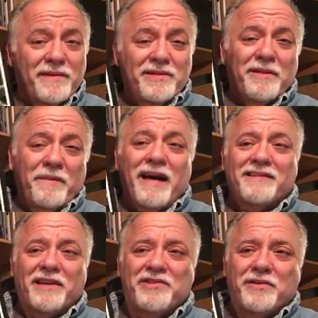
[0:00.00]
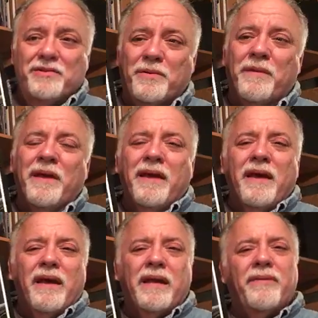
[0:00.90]
This is the box. I showed him,
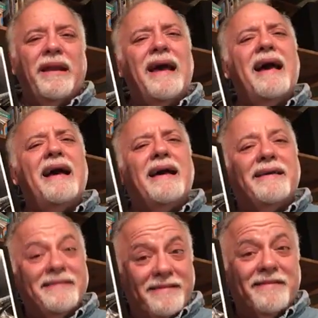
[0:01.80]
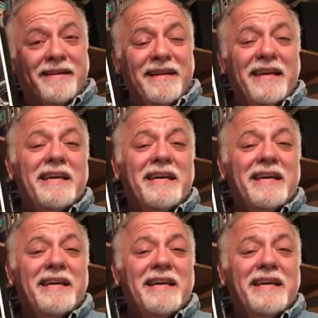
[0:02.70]
and he went, right?